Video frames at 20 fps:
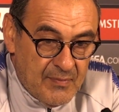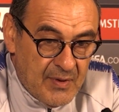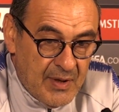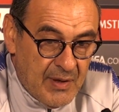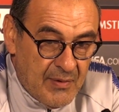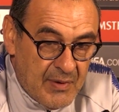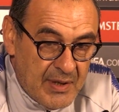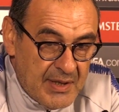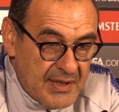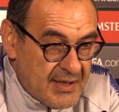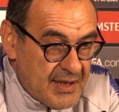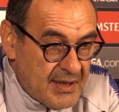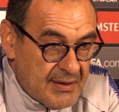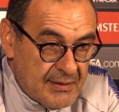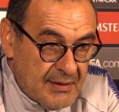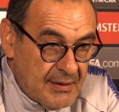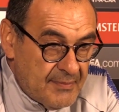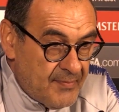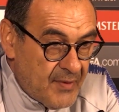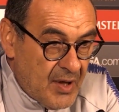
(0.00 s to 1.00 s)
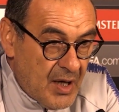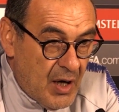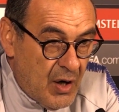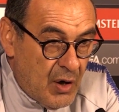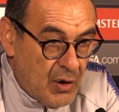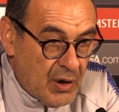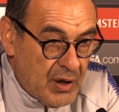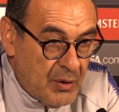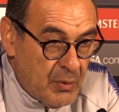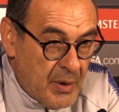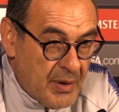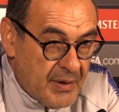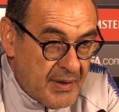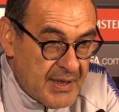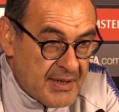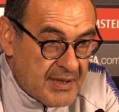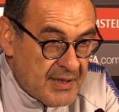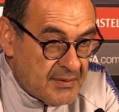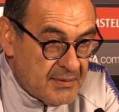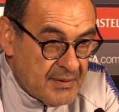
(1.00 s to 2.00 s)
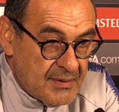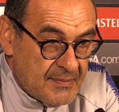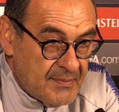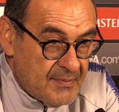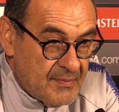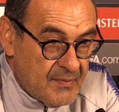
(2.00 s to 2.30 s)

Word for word: there isn't only one reason.